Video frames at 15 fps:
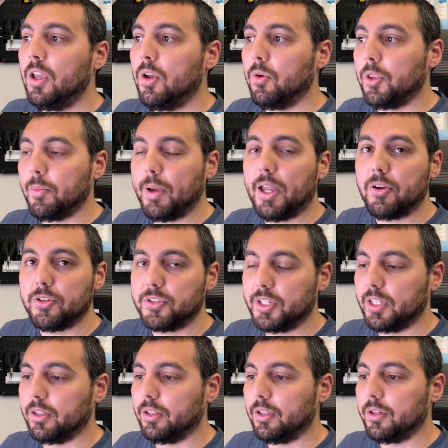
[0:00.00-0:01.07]
when the battery's
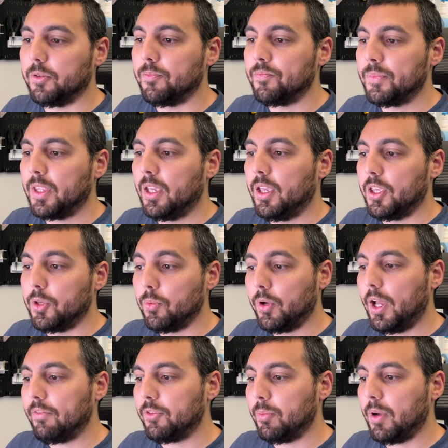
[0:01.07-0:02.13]
getting low. You will
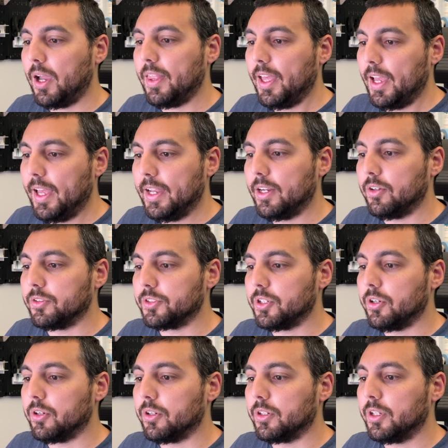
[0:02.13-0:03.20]
have to buy that add-on
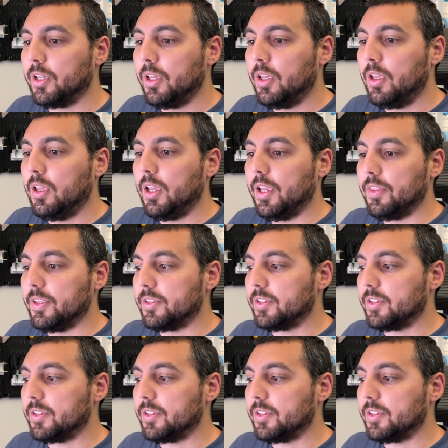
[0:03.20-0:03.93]
card in this